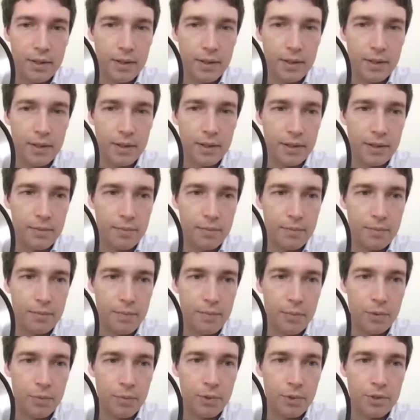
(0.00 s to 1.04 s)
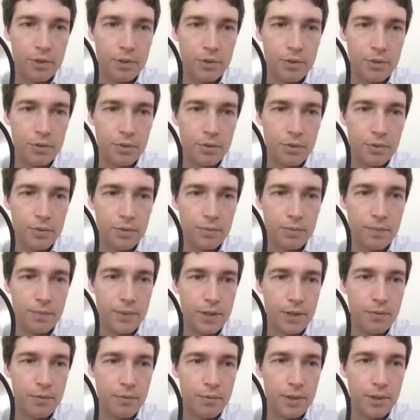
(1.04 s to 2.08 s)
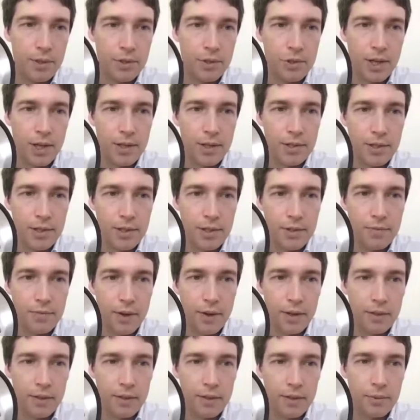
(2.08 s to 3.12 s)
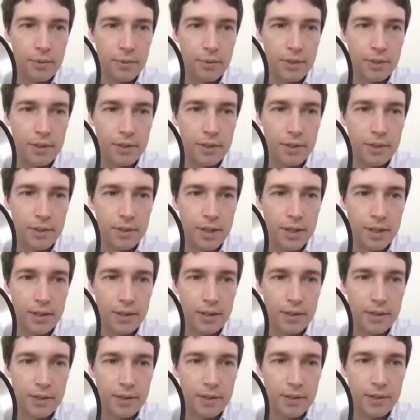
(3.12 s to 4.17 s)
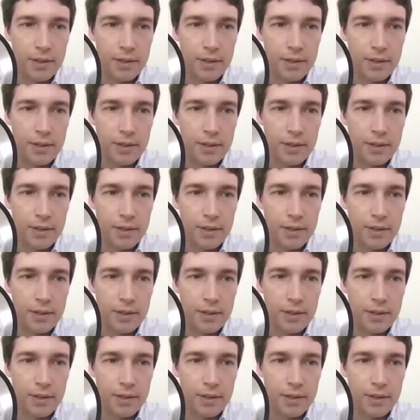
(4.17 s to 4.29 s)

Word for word: but once you read the Genesis file, which is the next,